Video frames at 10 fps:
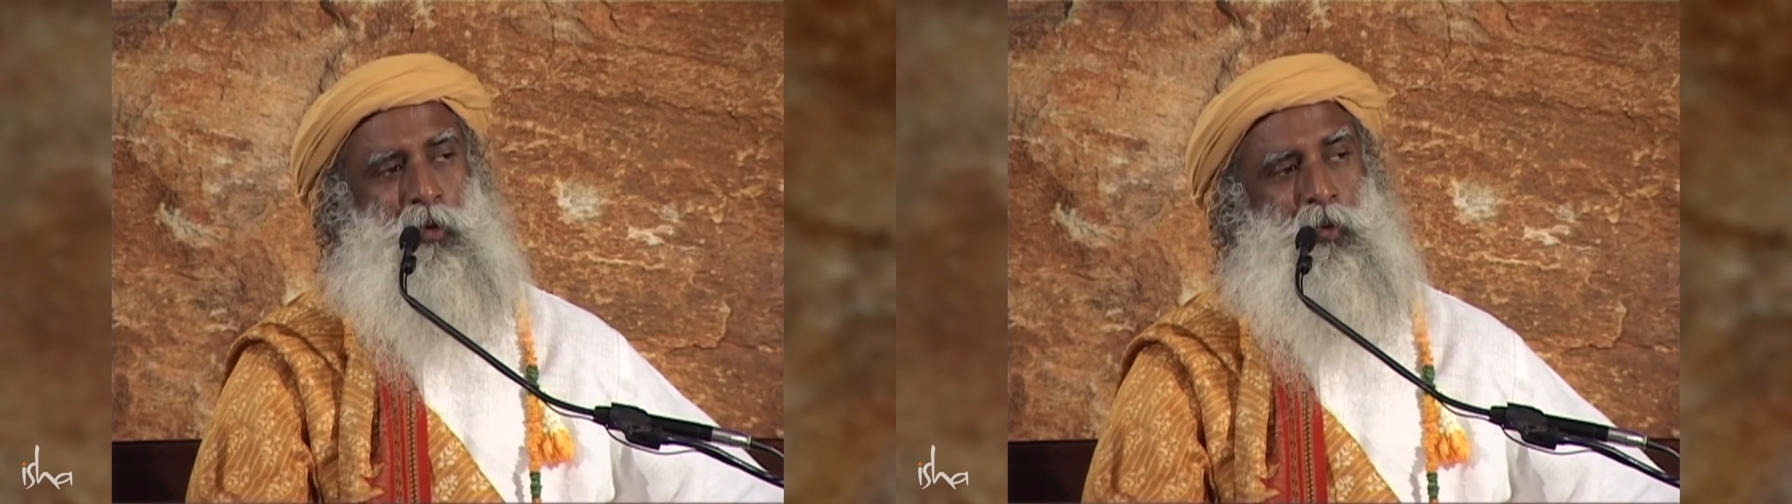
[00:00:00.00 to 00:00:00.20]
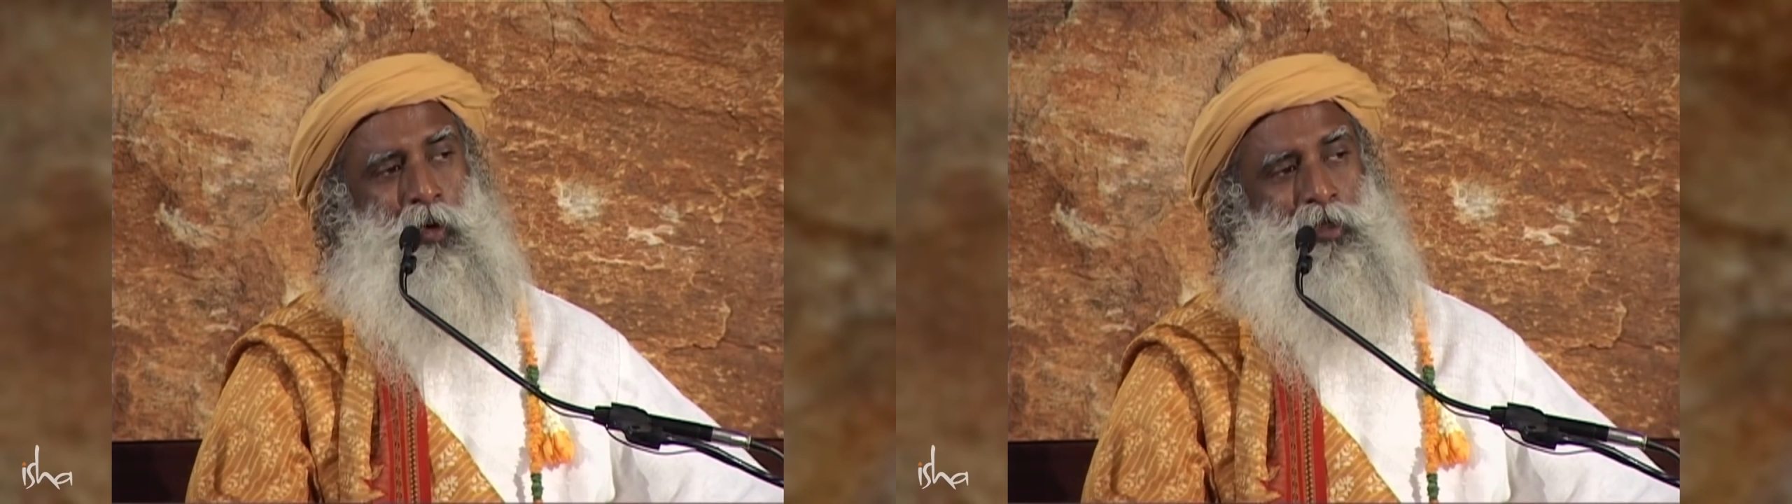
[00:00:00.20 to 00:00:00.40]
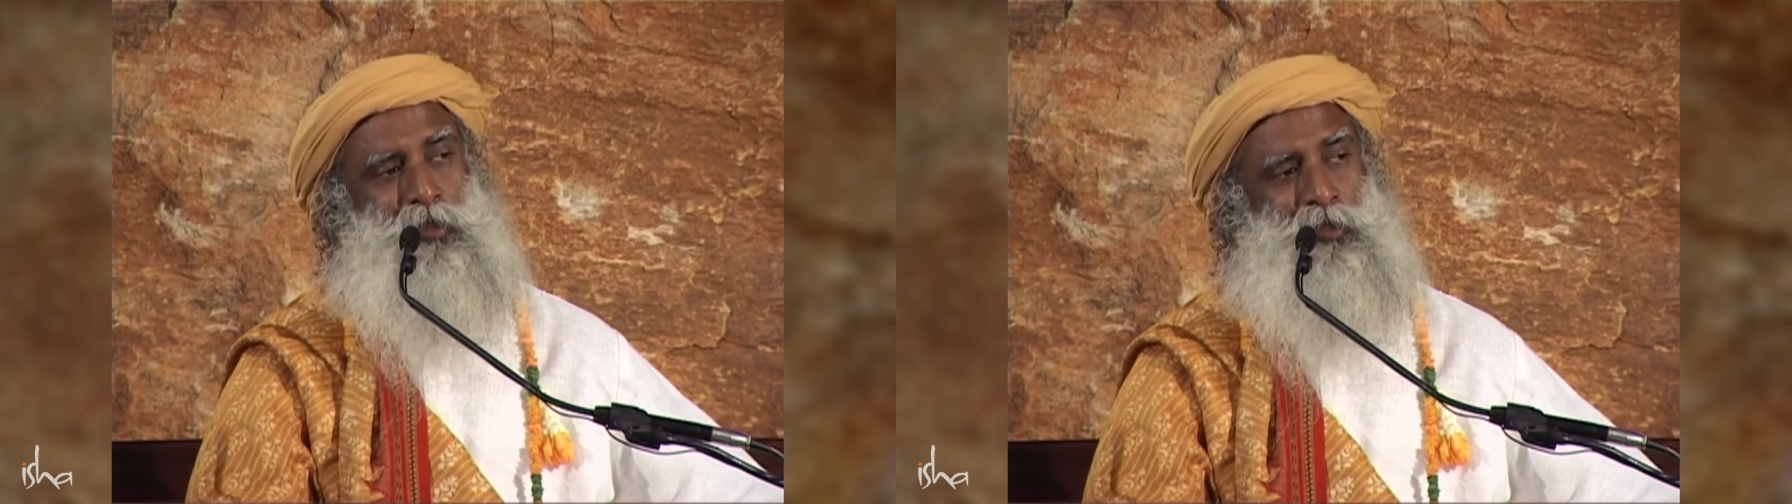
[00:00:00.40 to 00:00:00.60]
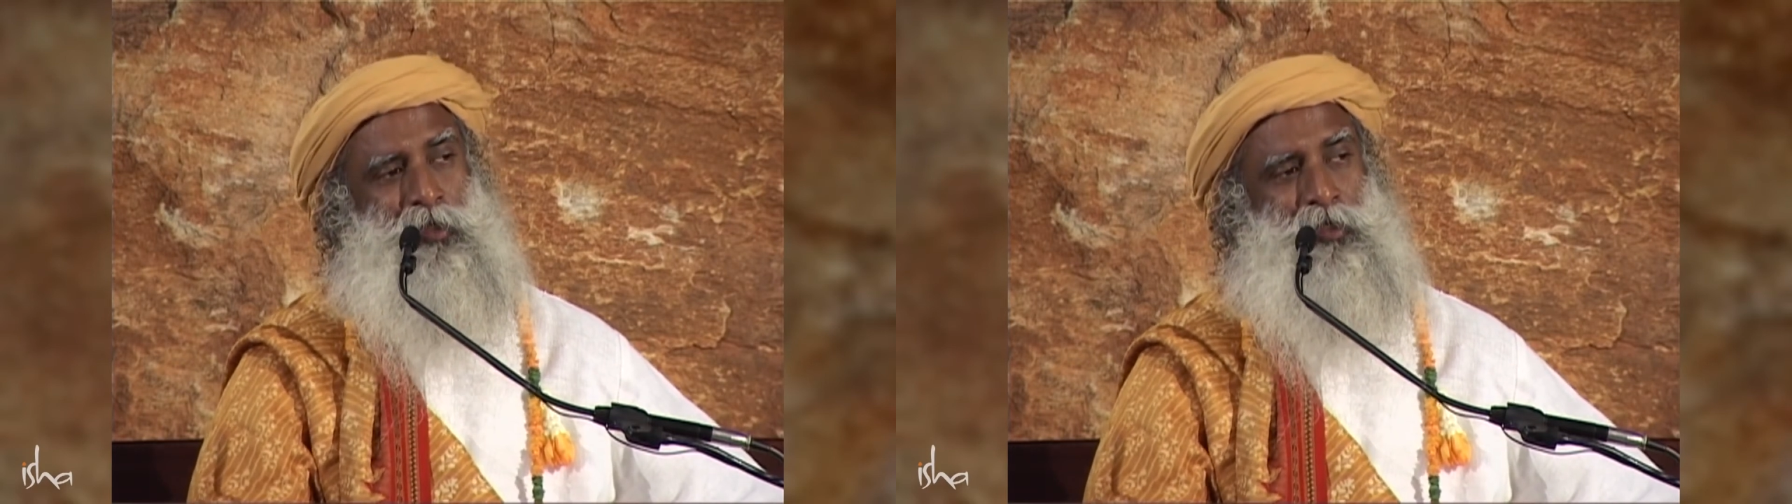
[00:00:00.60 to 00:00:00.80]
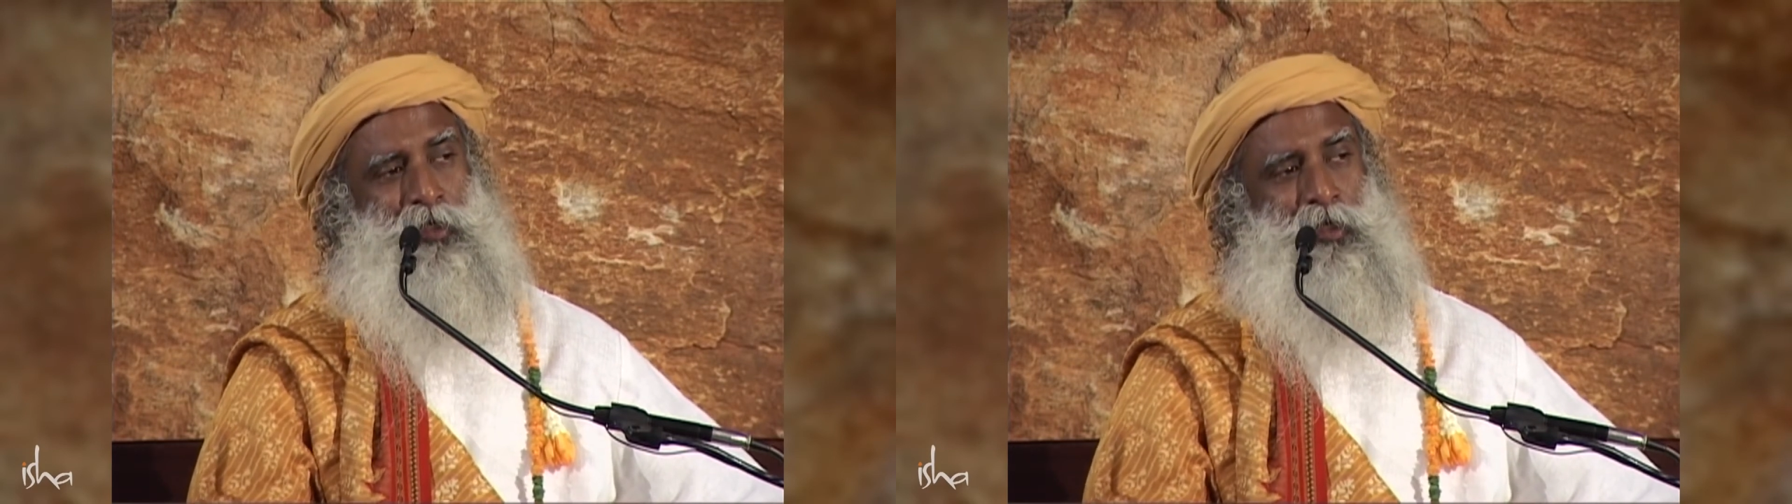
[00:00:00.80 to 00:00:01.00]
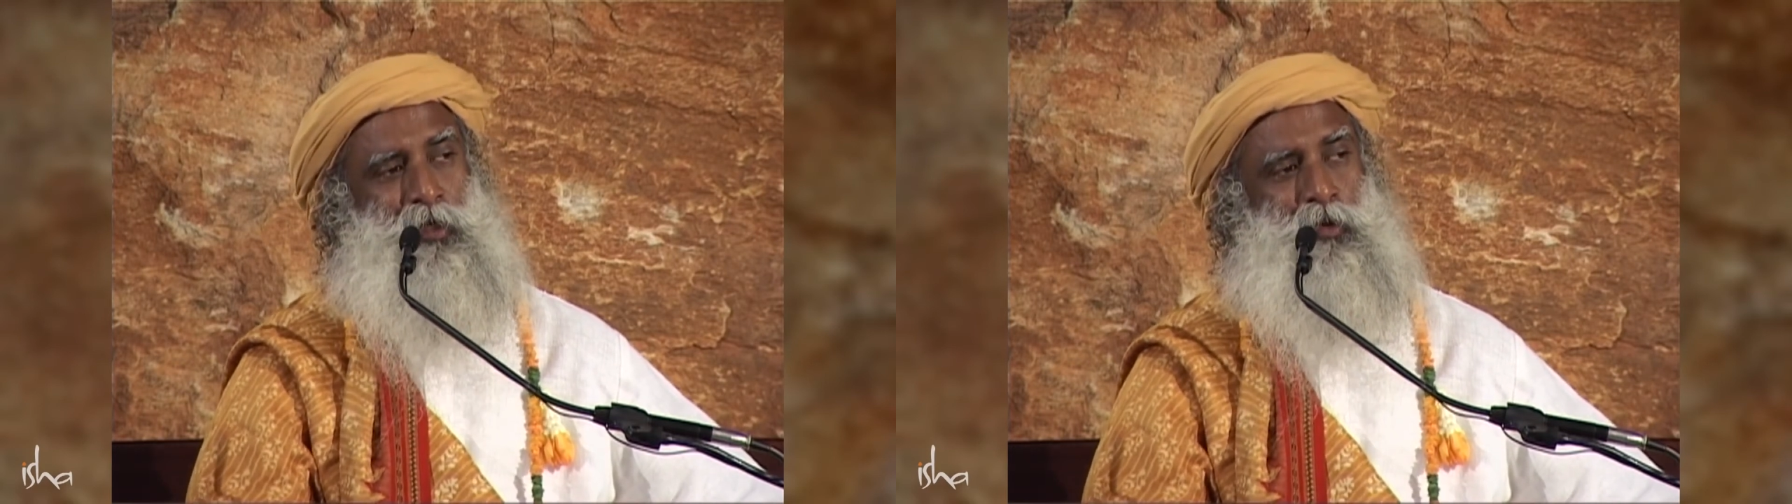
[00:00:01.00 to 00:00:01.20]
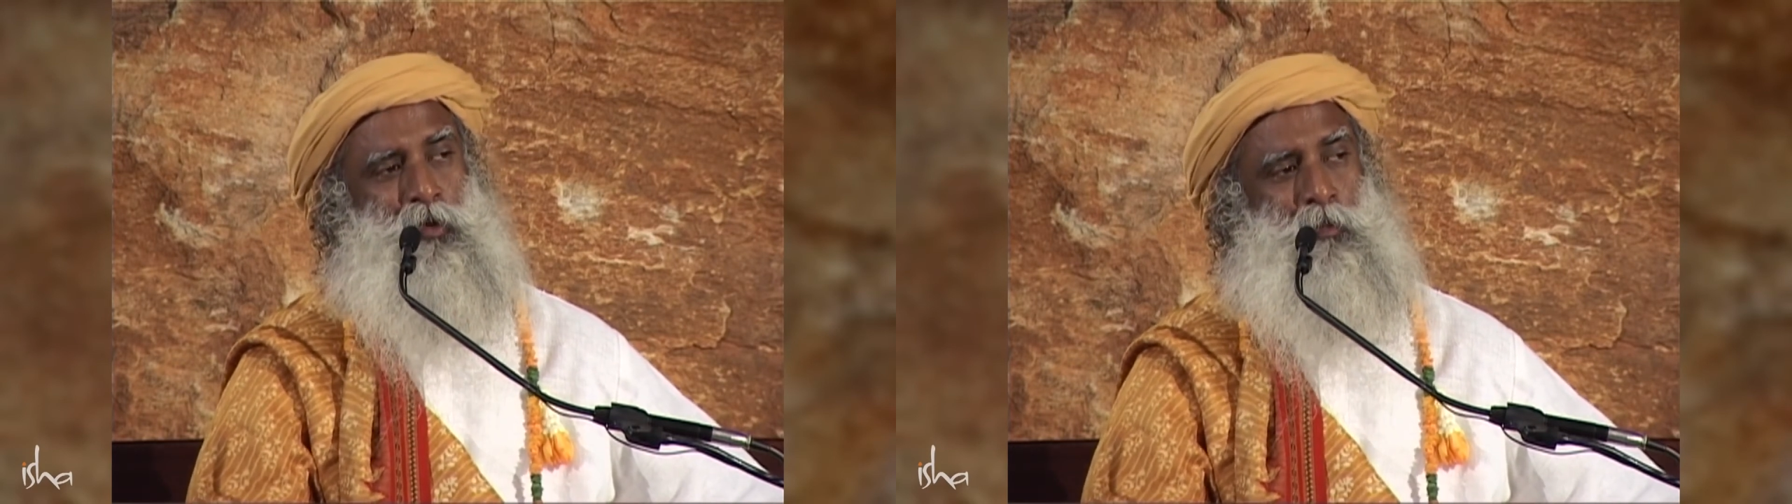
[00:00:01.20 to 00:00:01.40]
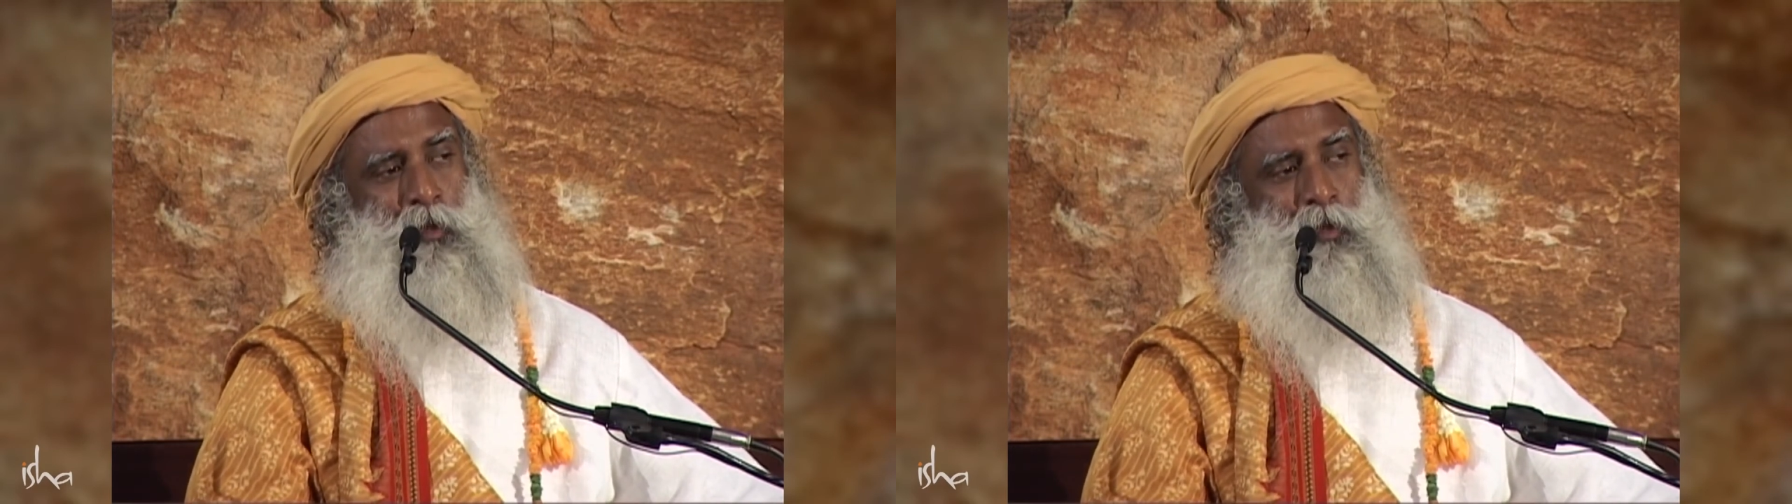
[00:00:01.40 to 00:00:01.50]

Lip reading: what a 60-year-old